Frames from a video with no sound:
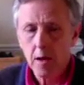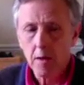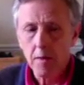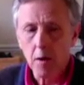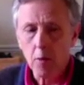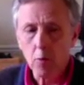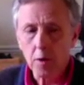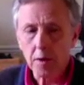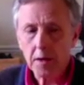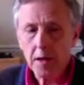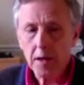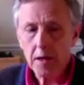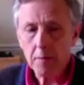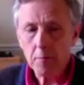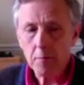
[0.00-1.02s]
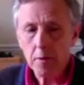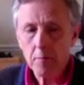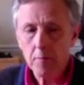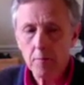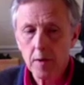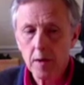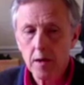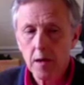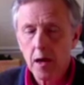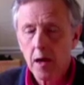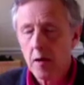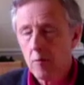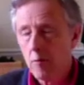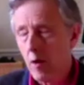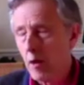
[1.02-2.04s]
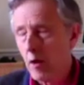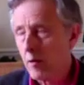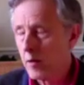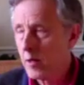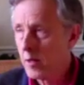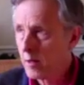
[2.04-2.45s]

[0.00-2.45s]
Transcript: that would keep, well,